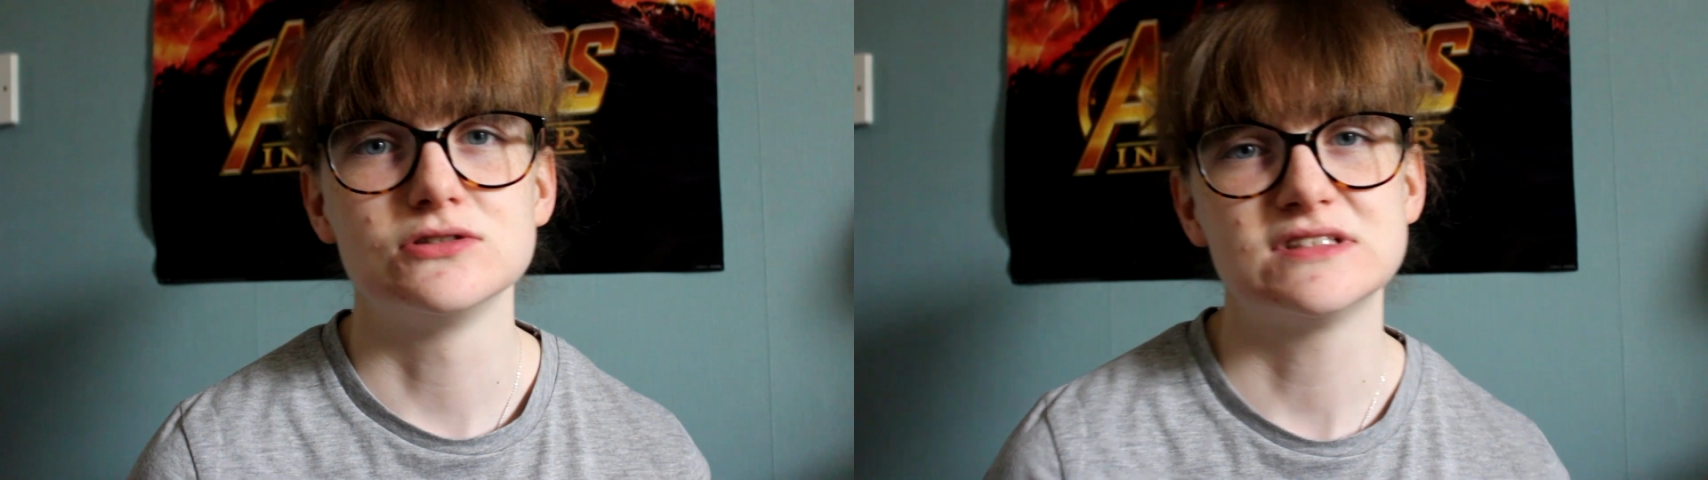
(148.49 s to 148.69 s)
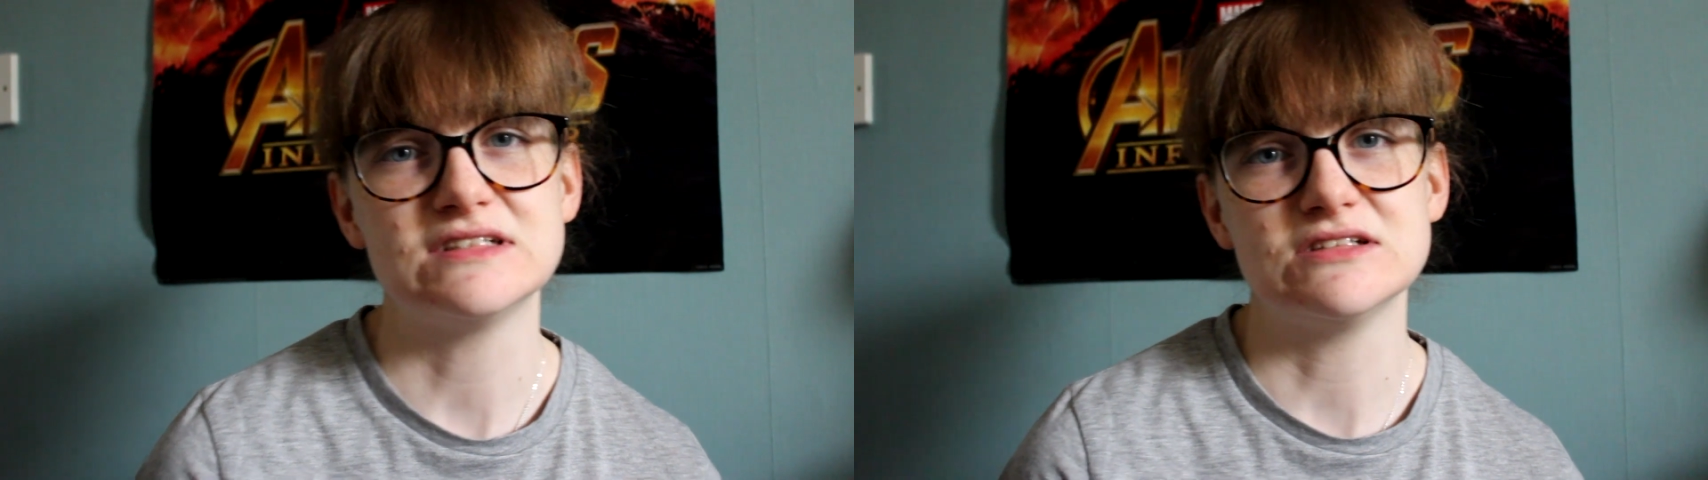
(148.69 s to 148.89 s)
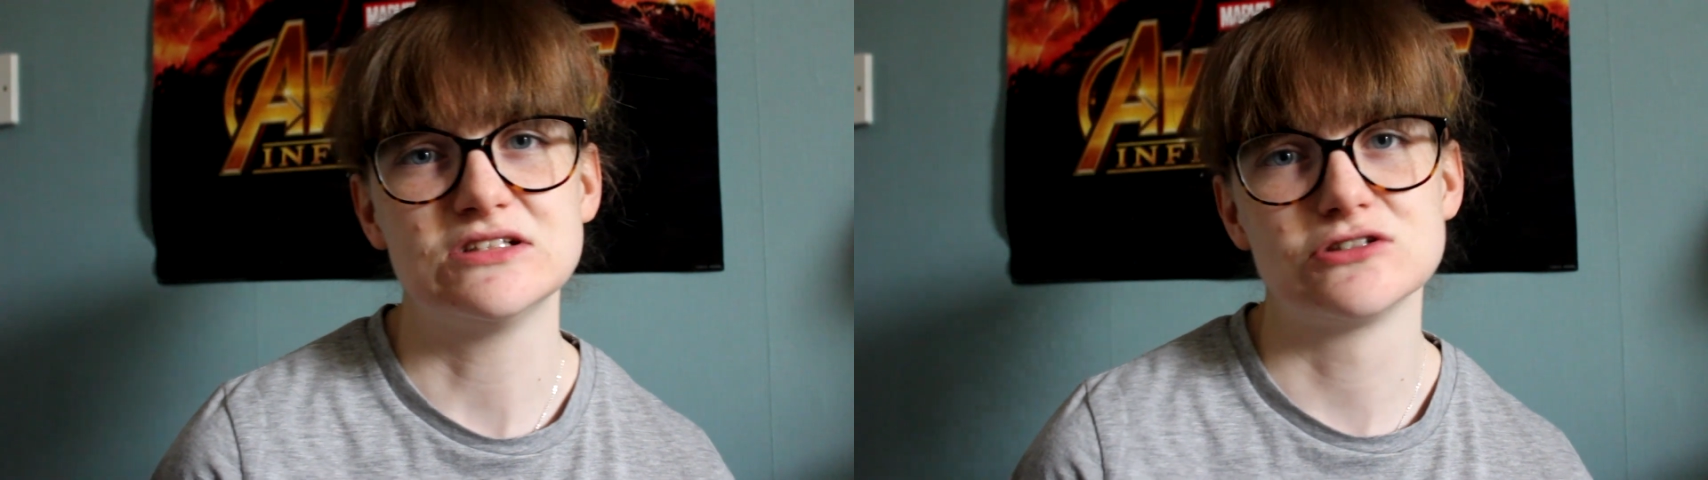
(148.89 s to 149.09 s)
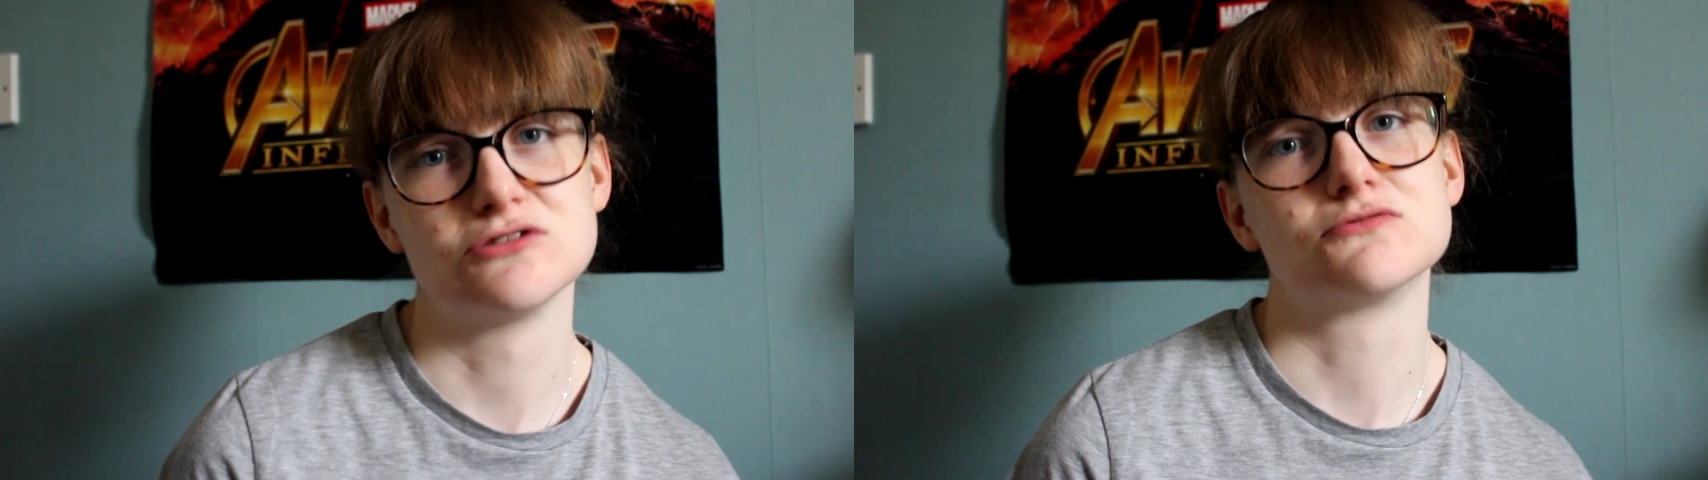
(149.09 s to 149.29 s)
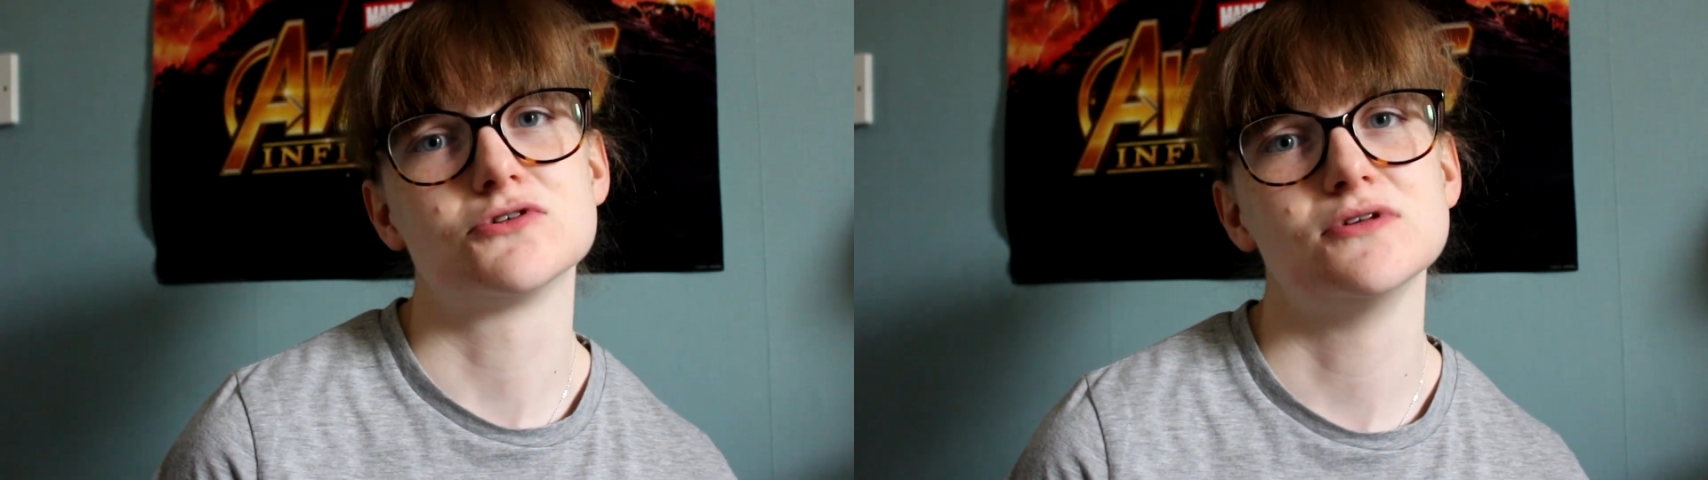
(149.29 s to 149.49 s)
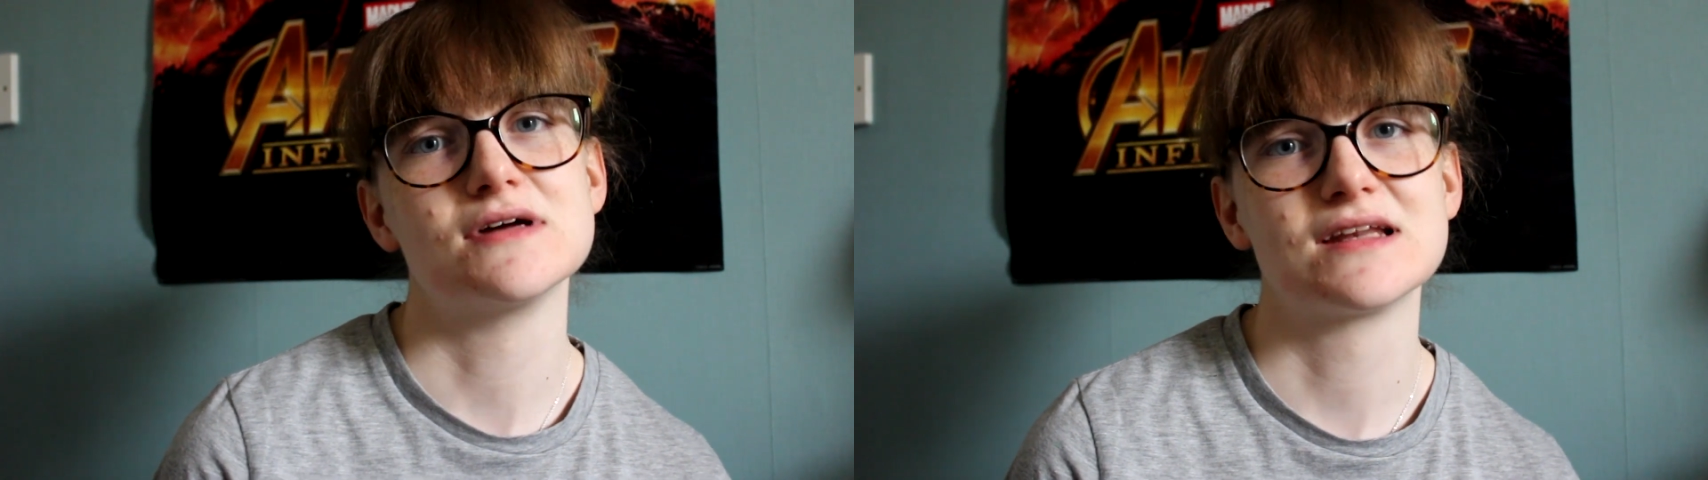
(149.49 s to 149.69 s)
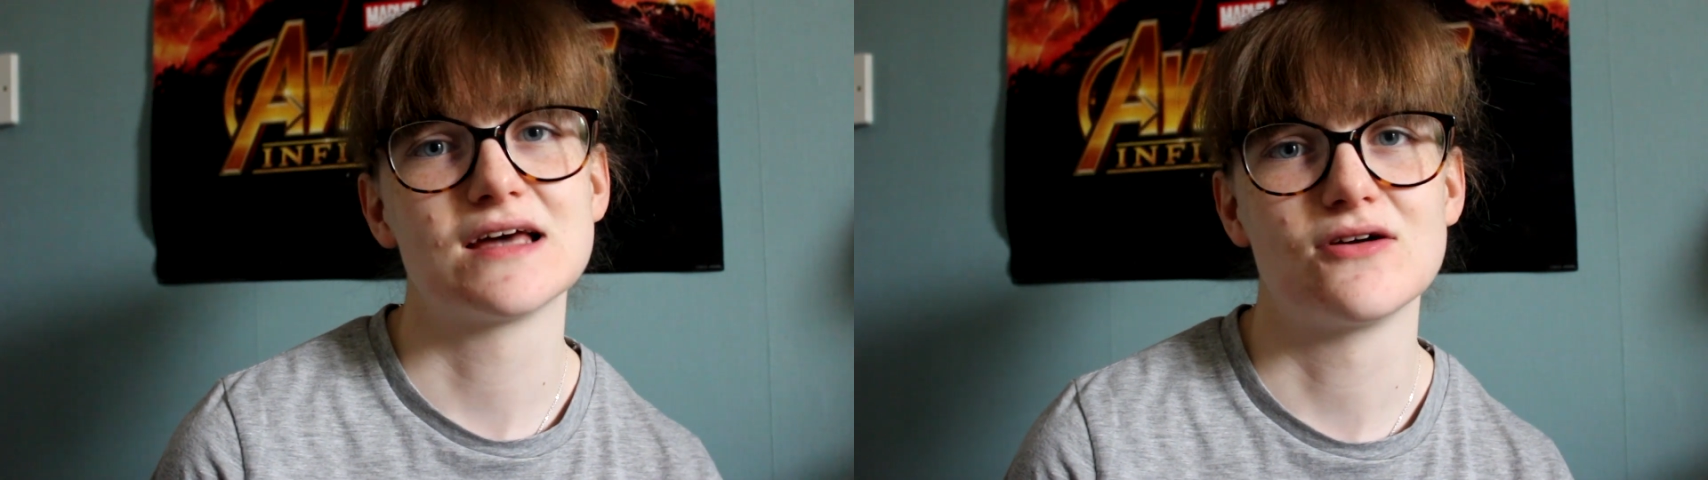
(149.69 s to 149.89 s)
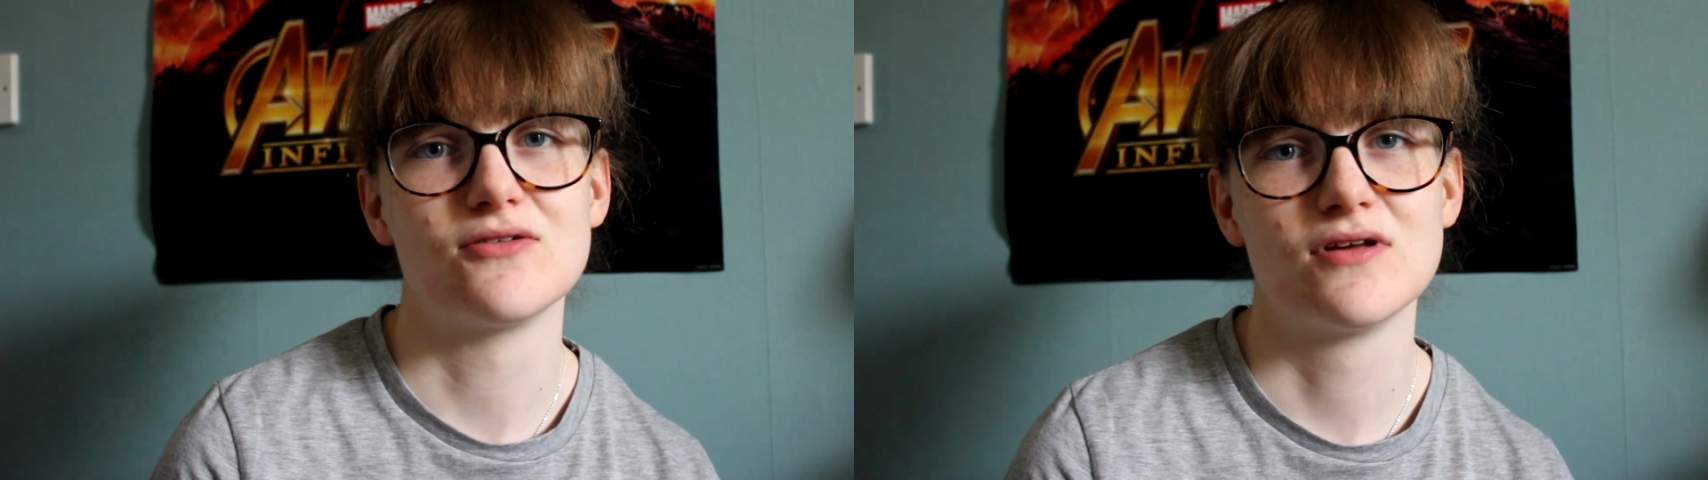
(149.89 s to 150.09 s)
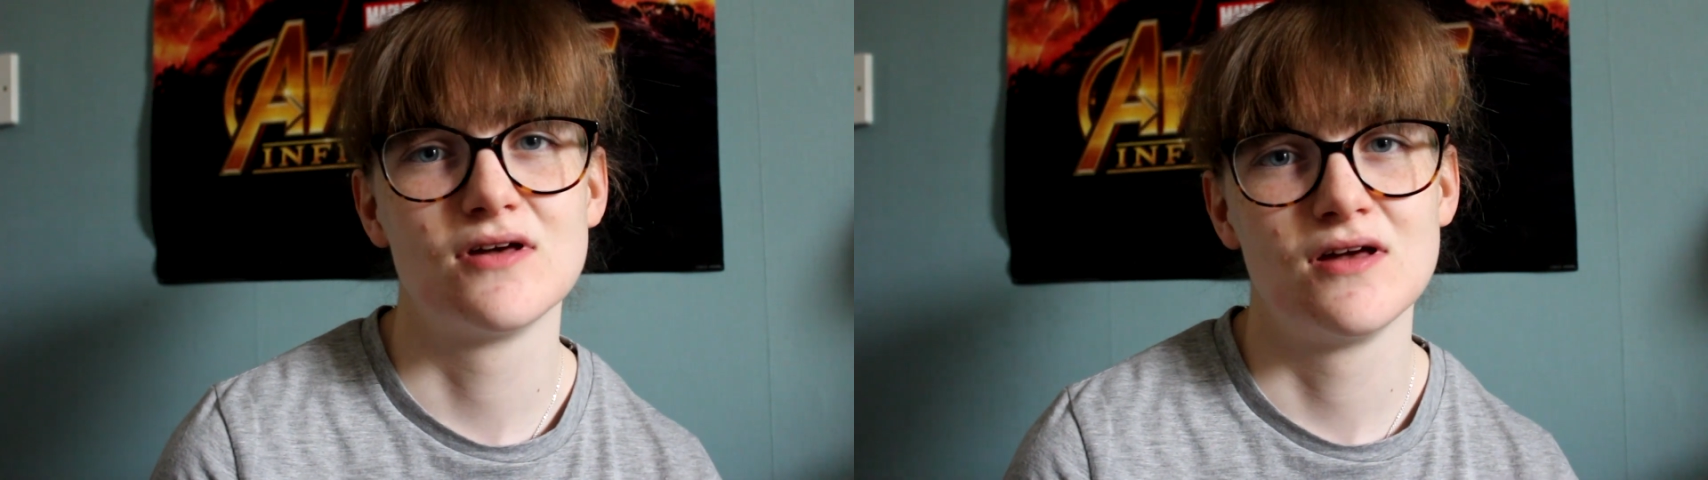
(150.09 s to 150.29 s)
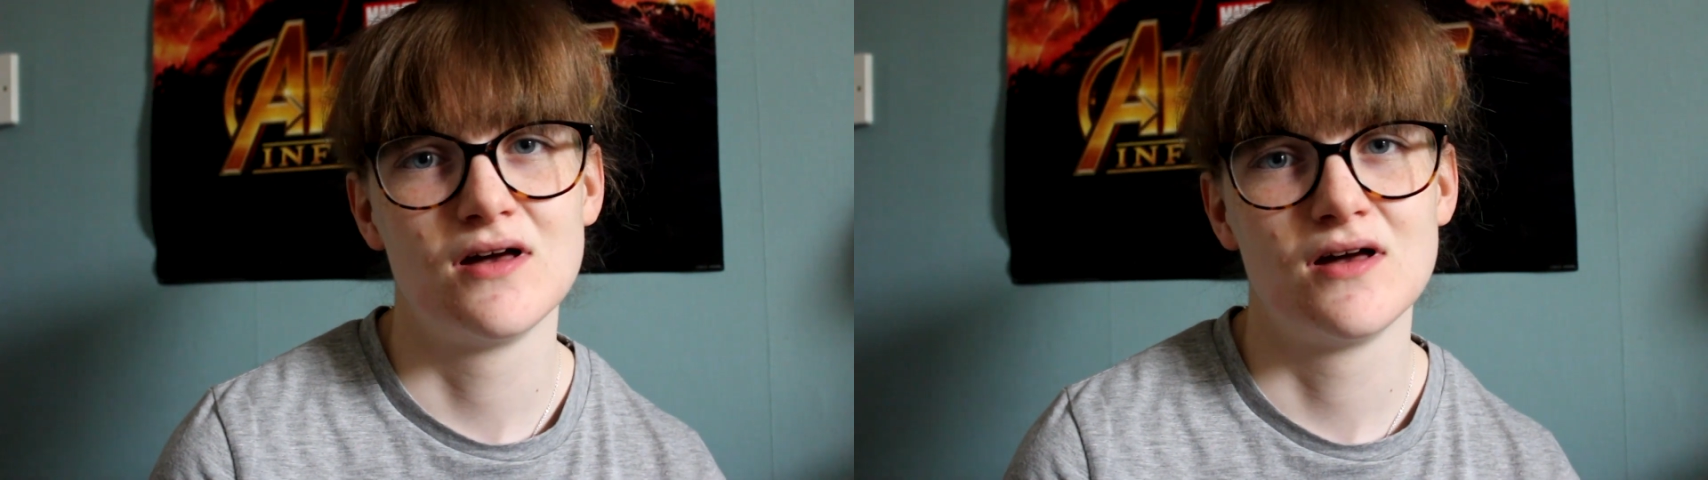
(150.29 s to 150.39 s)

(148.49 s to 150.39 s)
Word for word: cylinder rolling down